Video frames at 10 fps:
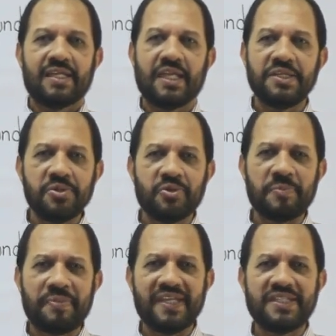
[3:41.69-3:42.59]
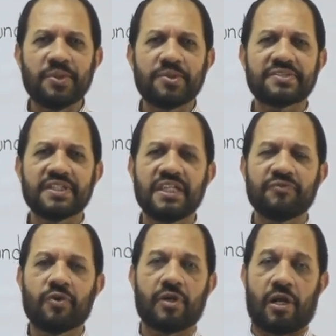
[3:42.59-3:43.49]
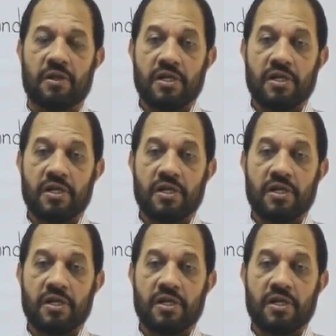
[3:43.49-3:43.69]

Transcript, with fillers: can you repeat yourself, or